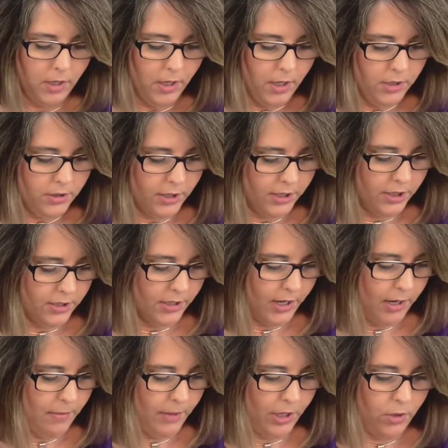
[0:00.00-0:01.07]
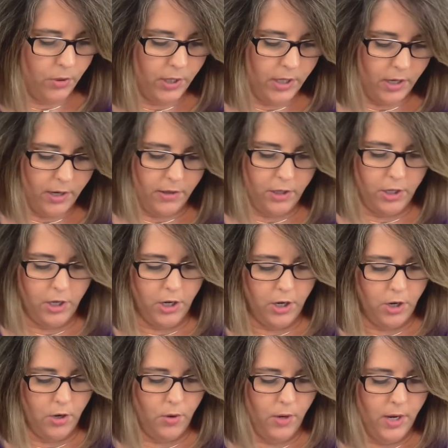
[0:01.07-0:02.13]
So that's just kind of my quick on the
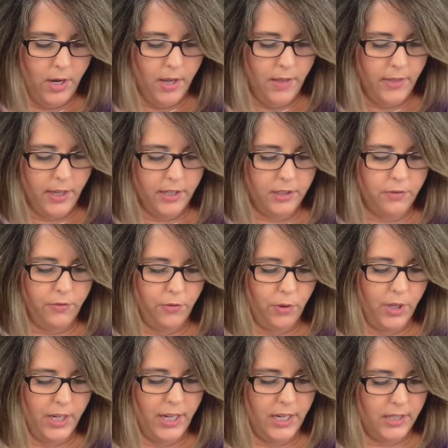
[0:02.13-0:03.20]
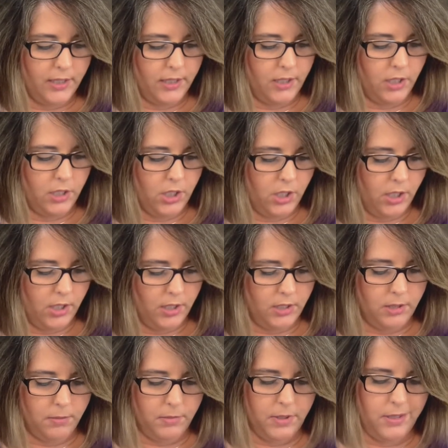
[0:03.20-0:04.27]
go. That is 48
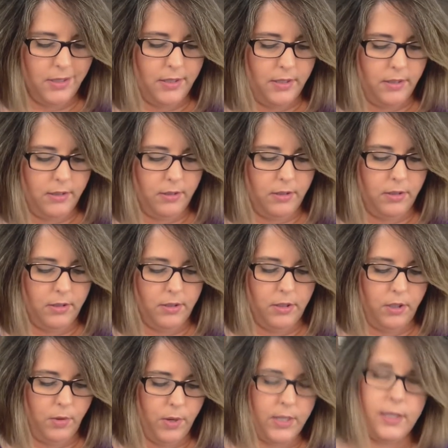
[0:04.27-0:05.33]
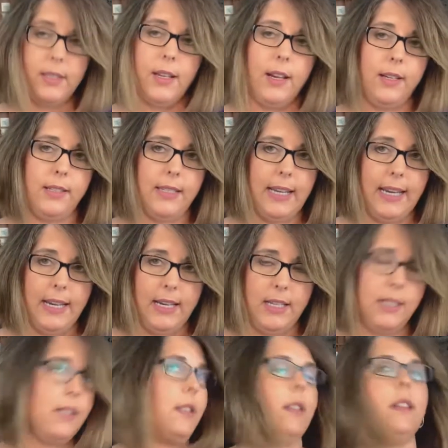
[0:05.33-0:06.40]
stitches. I'm a US size
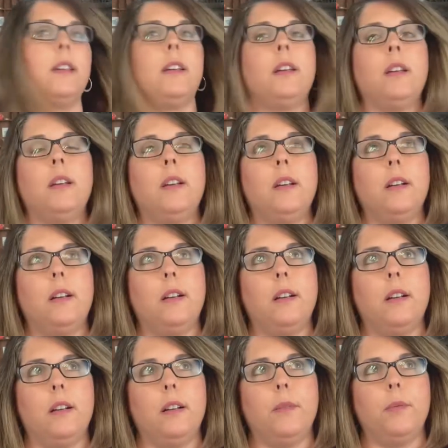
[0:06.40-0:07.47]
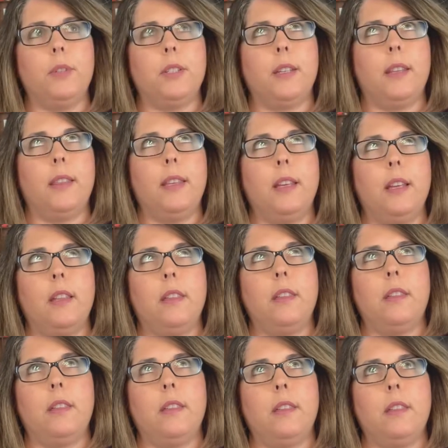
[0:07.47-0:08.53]
8, which I think
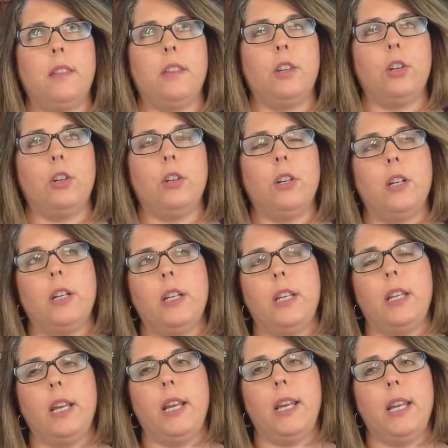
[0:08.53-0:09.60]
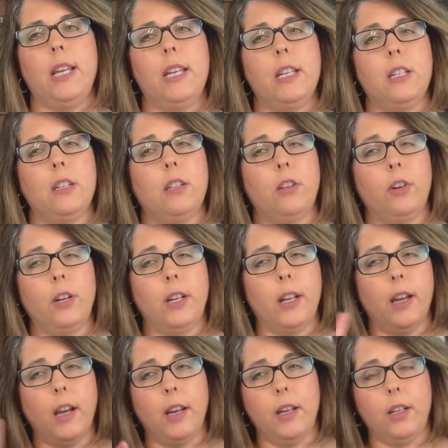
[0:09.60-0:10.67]
38,
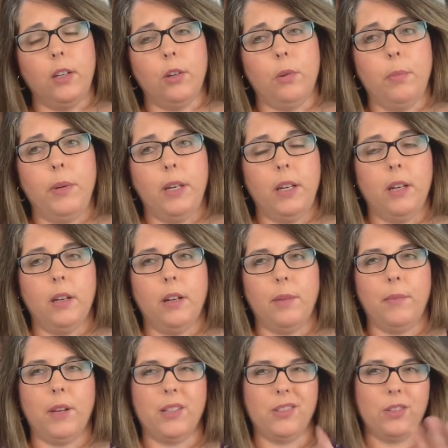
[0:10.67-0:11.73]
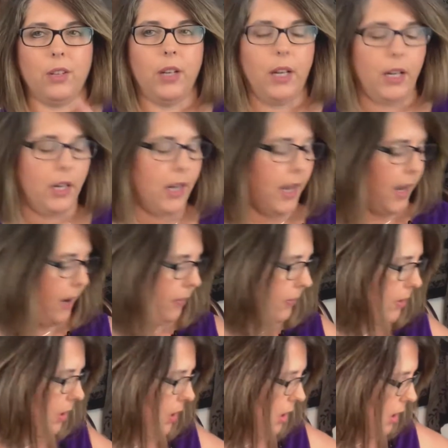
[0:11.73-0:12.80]
39 European. I'm actually an
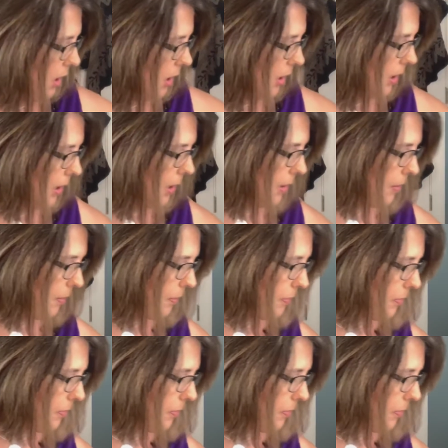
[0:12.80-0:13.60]
8.5.